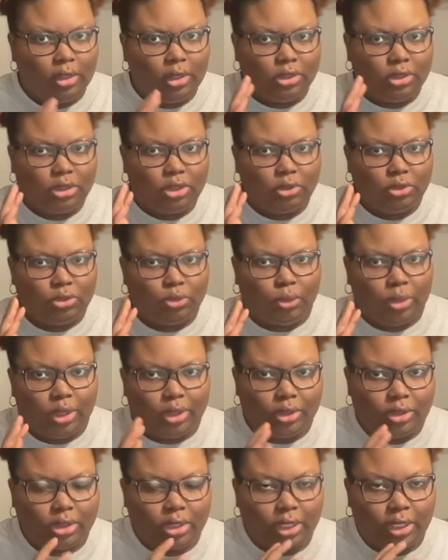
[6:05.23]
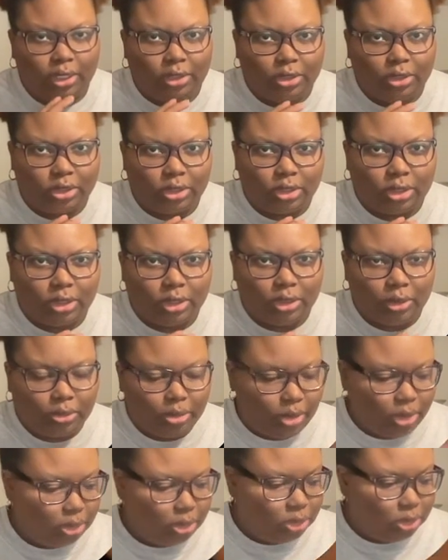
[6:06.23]
shows wear and tear just a little
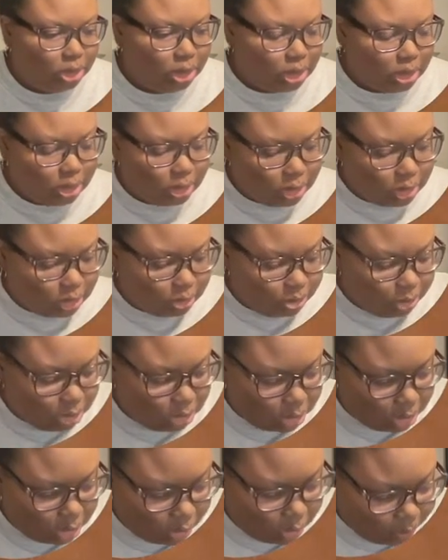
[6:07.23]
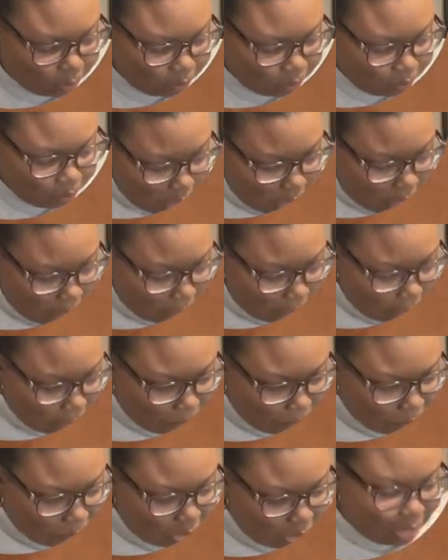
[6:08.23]
bit, just a smidgen.
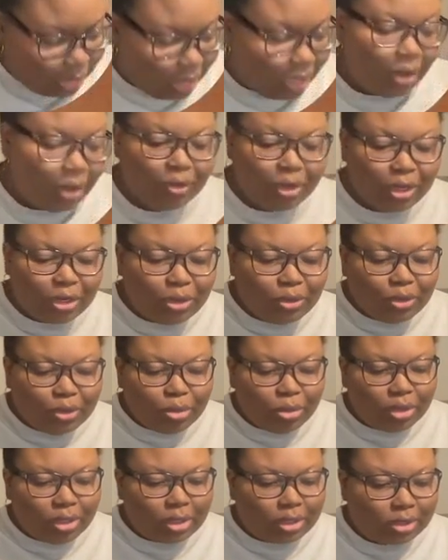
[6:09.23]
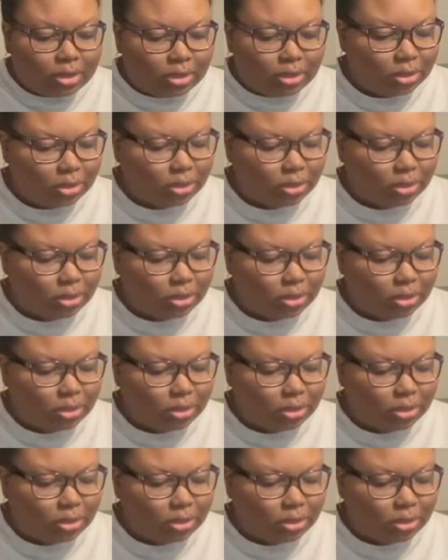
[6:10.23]
And then now we can do the bricks.